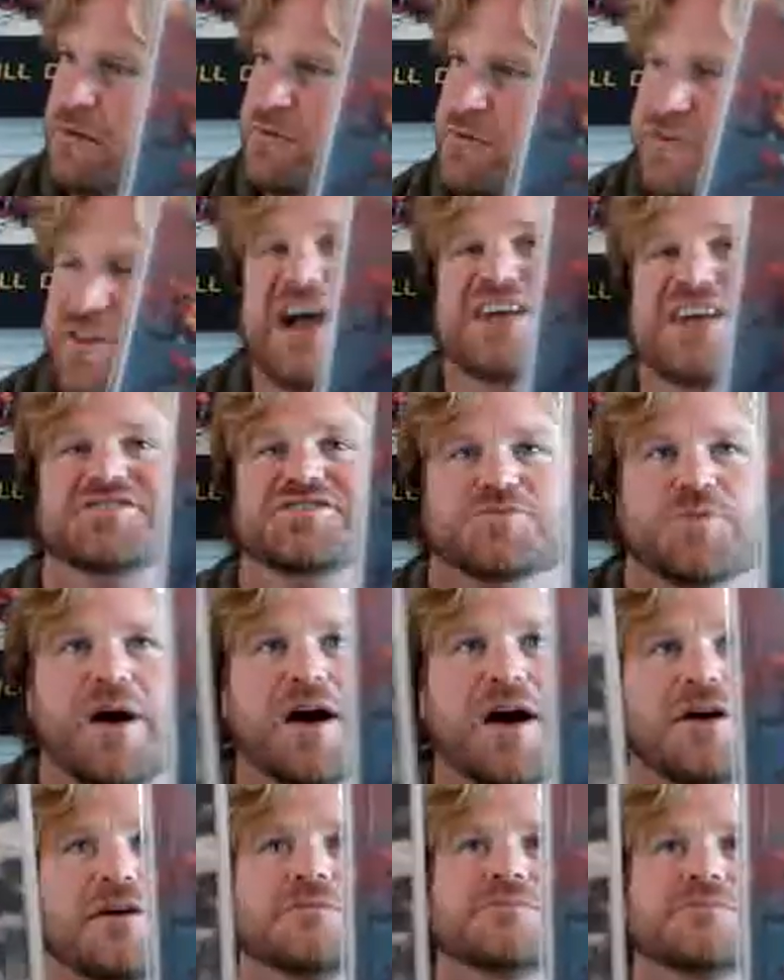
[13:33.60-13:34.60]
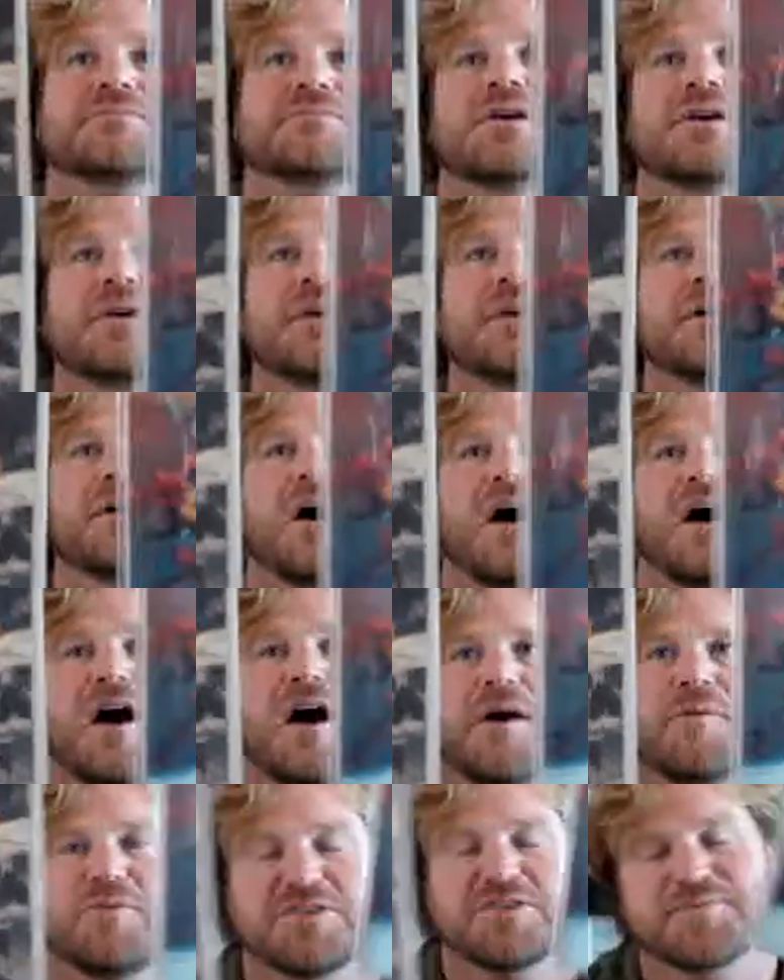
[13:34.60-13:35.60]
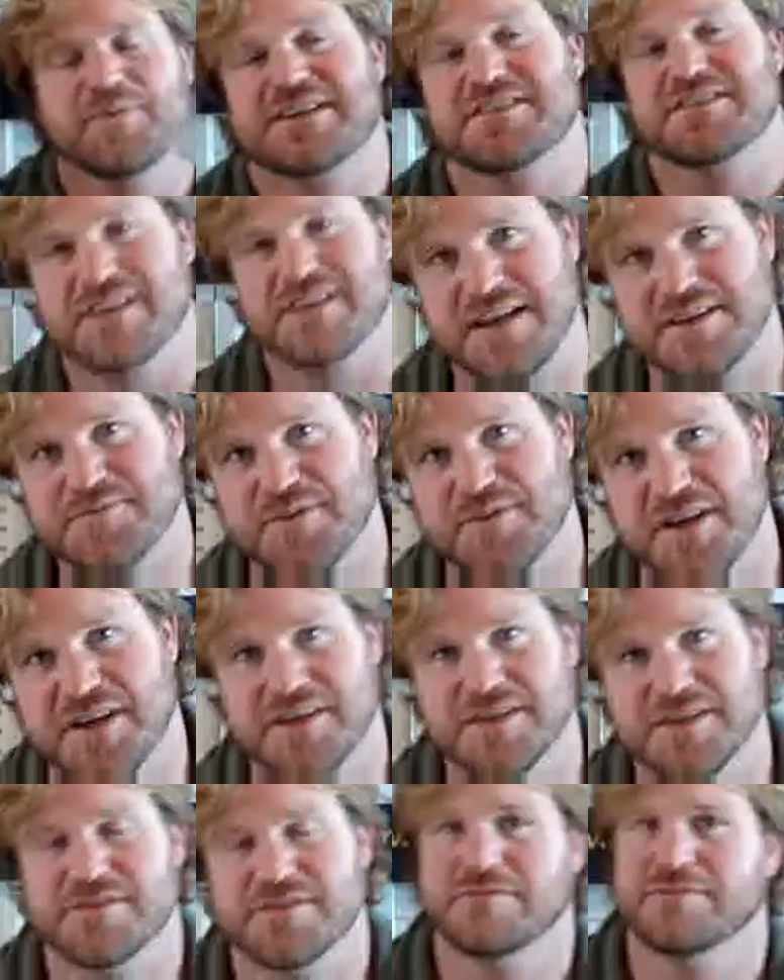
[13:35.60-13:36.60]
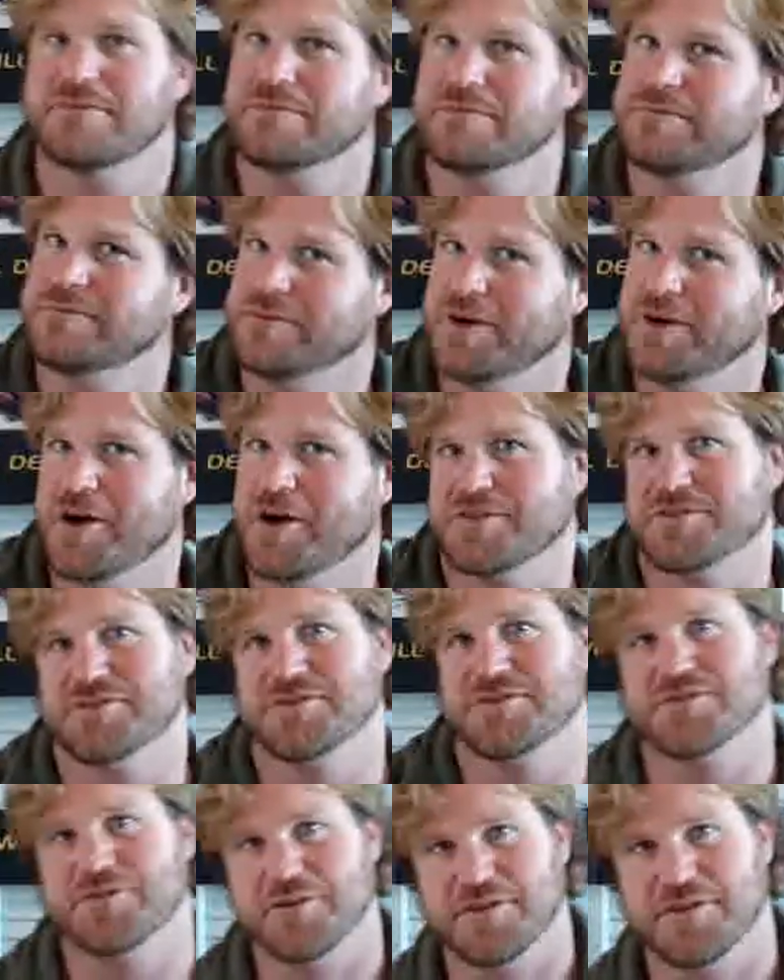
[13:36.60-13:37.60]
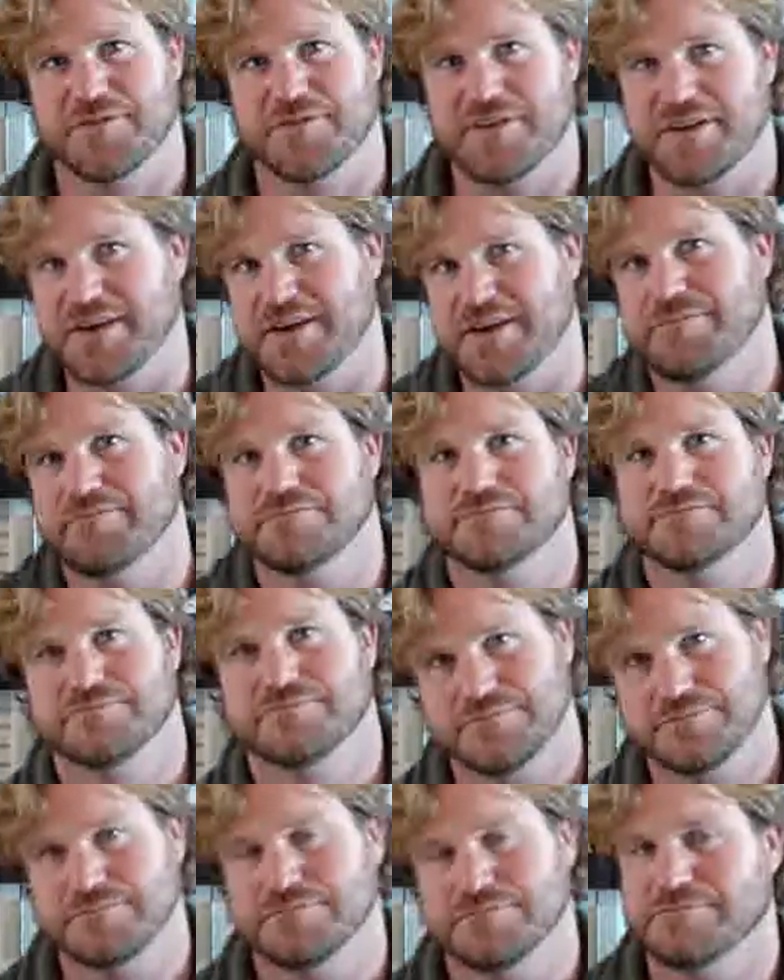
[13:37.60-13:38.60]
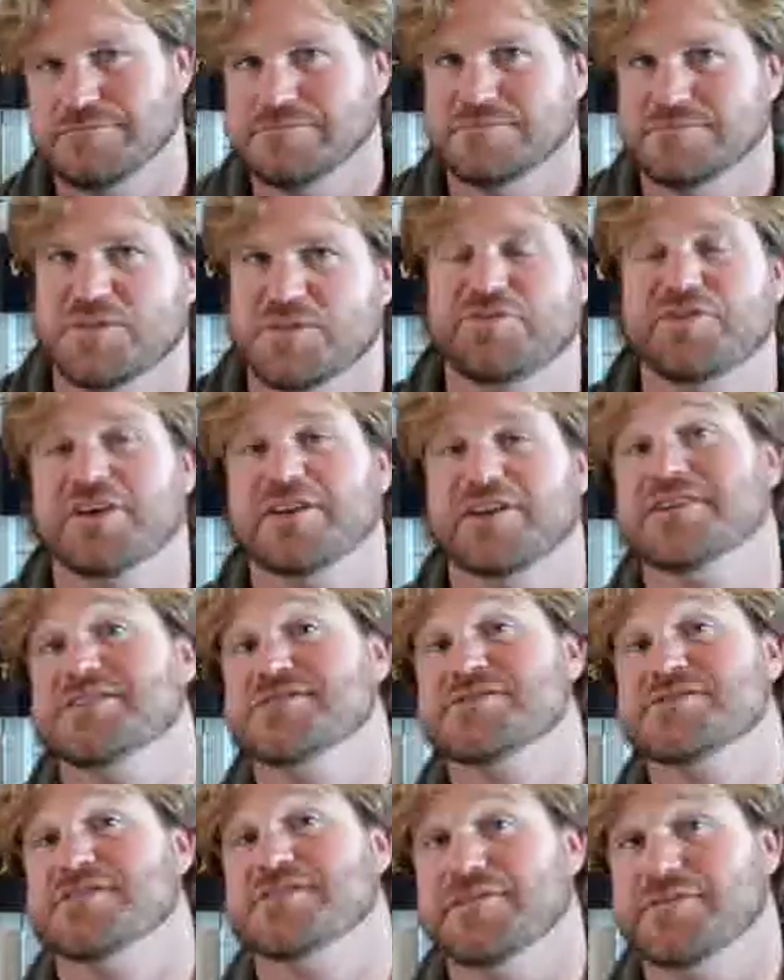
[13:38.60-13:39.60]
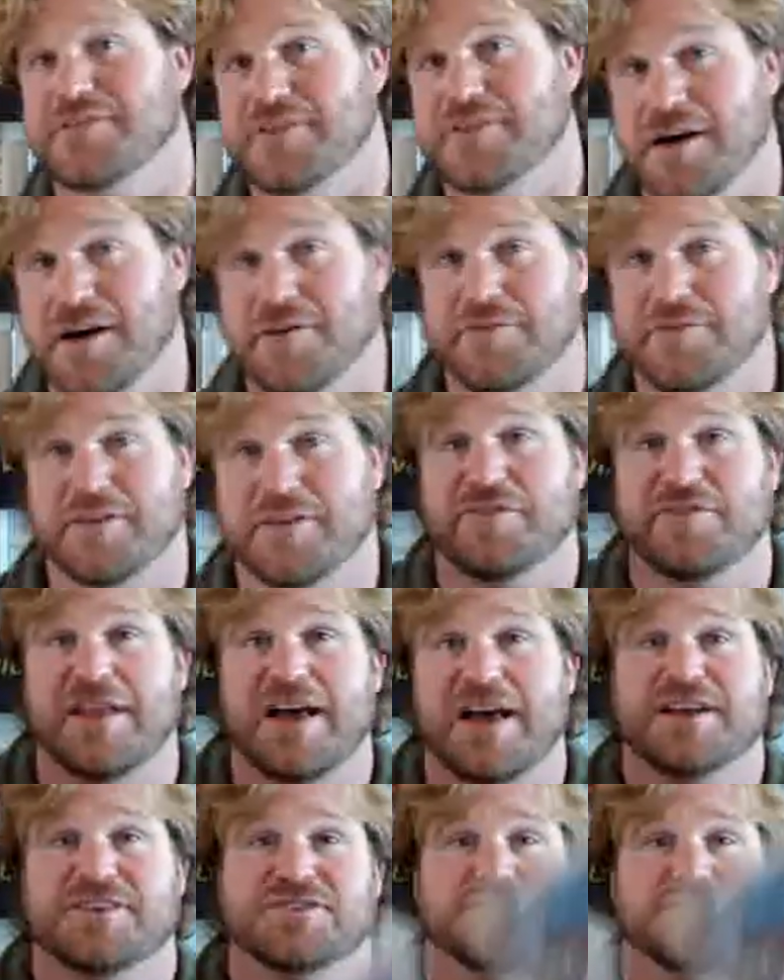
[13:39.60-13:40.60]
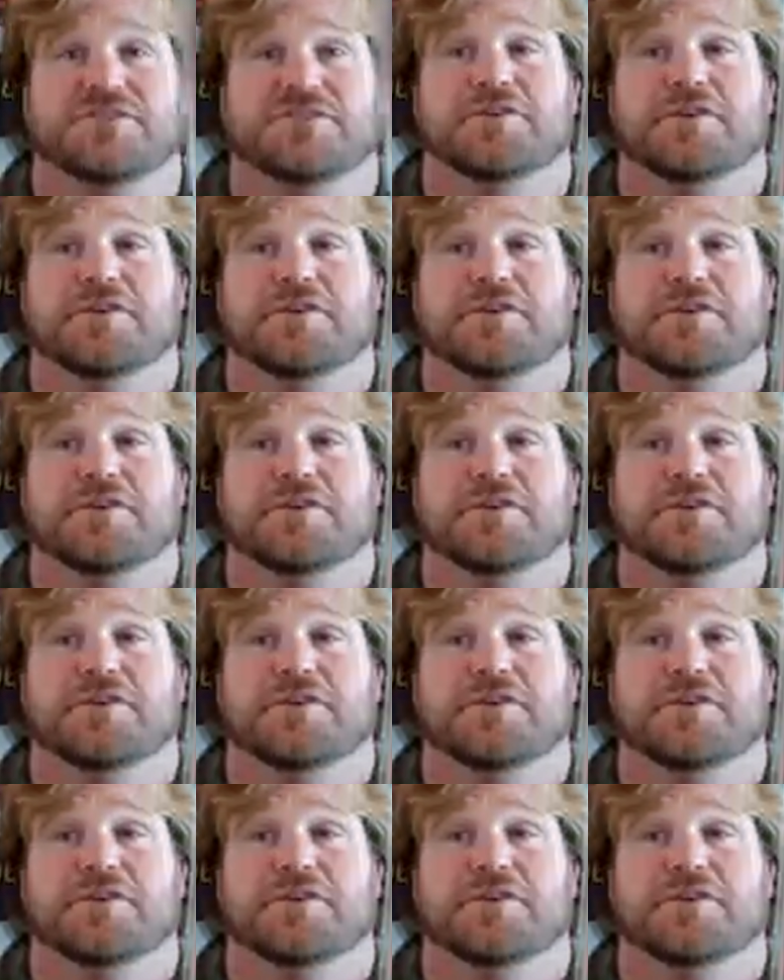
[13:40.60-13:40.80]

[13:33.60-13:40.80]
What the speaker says: Flash as well. Which makes sense because rogues are sort of the villains of the Flash